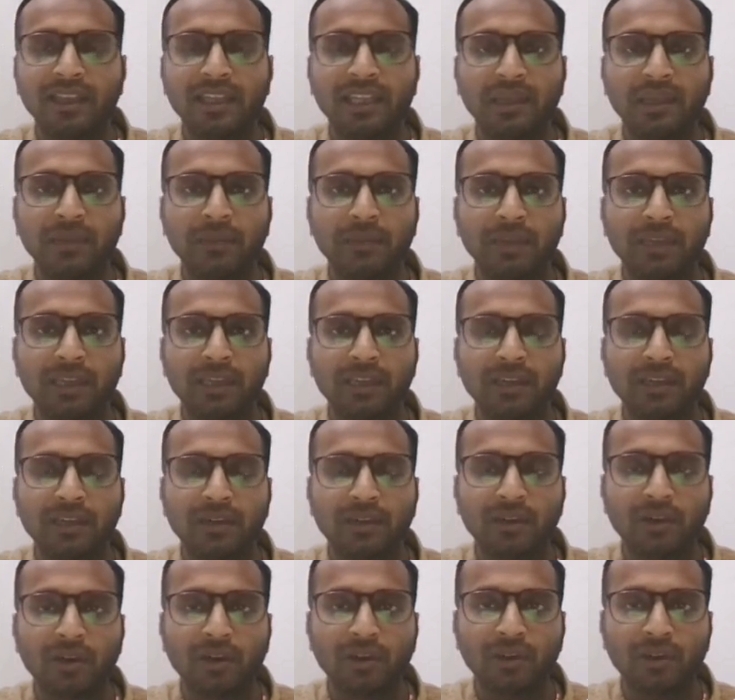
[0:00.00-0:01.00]
email,
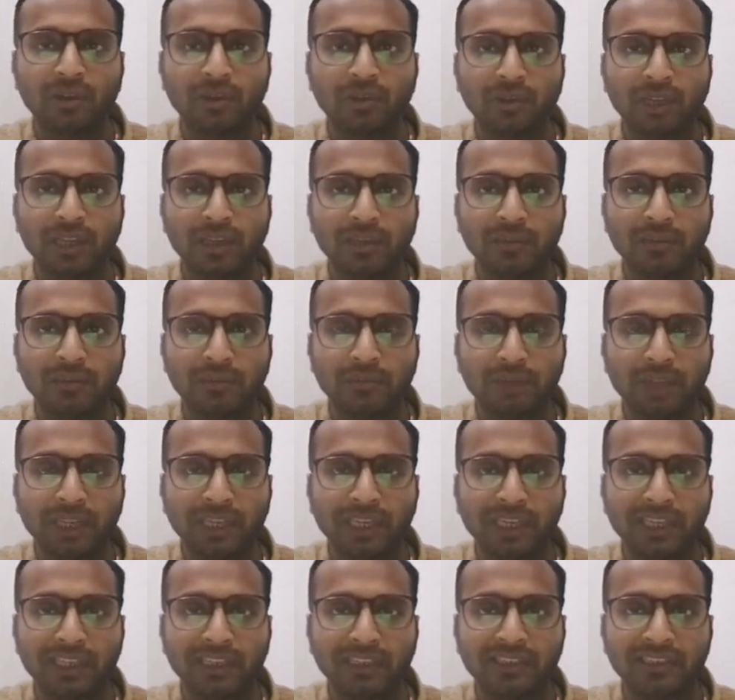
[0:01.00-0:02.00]
or you can
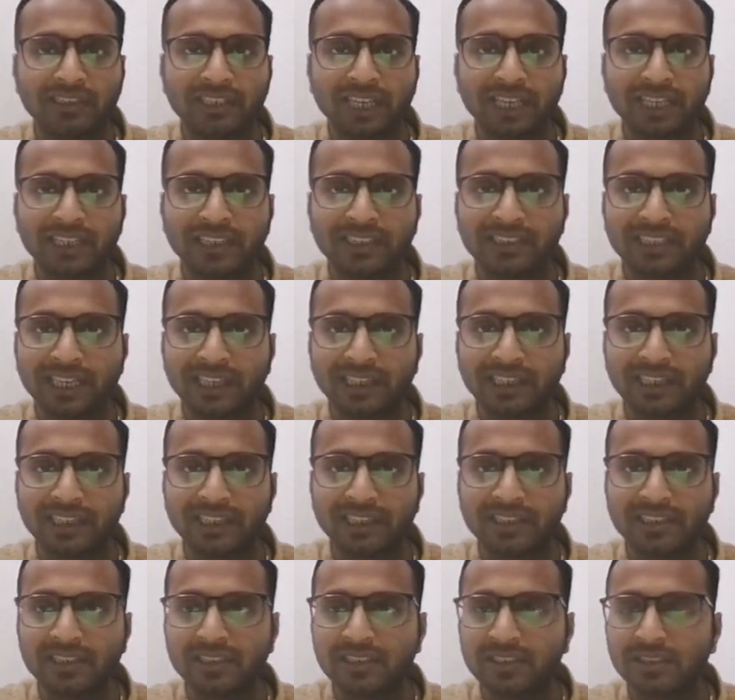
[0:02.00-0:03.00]
make it inside
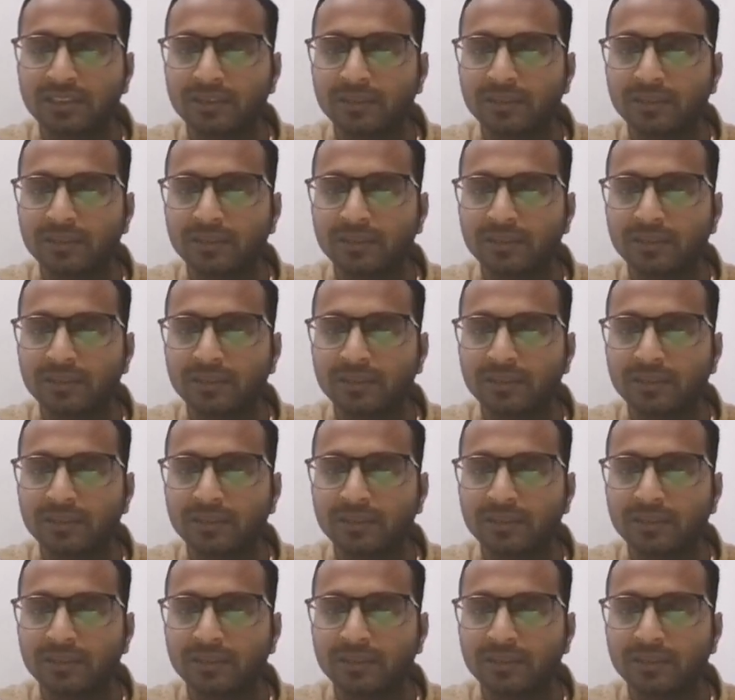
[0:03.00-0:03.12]
setting